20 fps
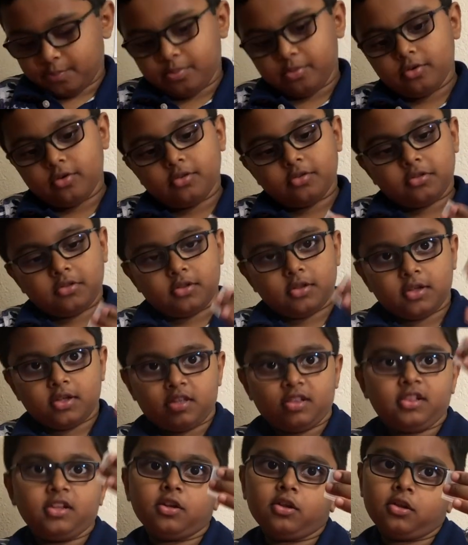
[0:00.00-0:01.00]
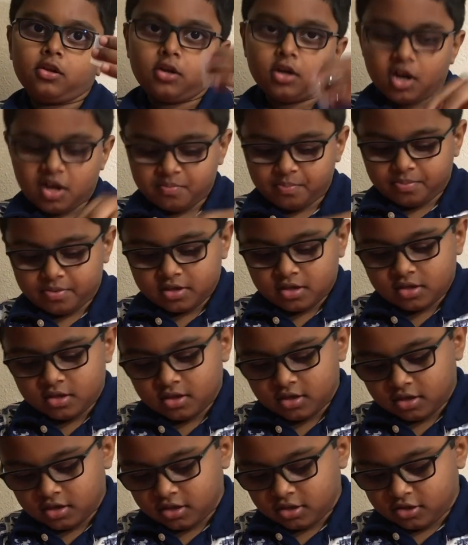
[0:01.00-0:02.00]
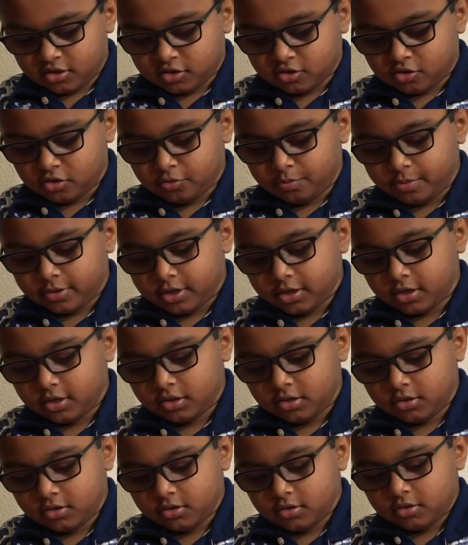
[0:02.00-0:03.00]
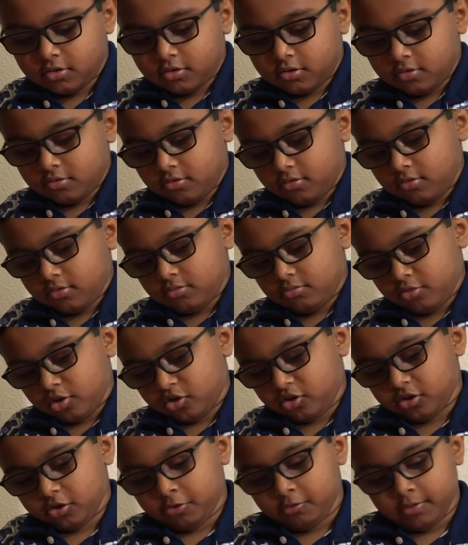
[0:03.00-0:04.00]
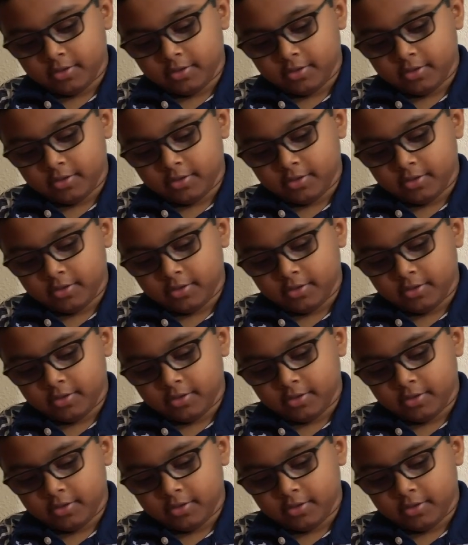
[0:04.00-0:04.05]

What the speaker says: put the little cup and scoop it in. Like that,